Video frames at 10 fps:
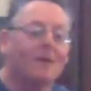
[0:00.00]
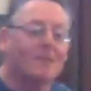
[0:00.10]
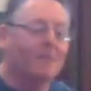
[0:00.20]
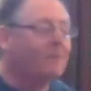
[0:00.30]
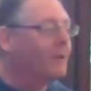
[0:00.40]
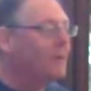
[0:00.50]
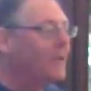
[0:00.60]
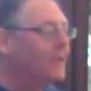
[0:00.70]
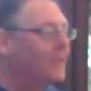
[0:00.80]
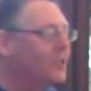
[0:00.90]
about it for a
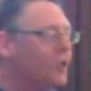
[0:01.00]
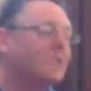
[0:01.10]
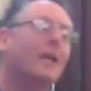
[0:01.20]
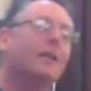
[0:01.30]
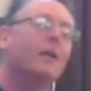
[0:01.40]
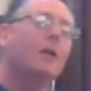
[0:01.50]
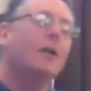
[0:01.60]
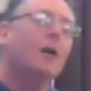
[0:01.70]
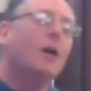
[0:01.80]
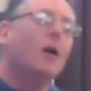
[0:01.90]
minute, and she said,
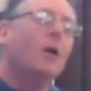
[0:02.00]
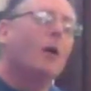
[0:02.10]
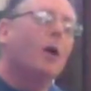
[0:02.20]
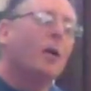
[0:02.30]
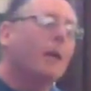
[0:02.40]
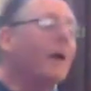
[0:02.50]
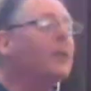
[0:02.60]
"You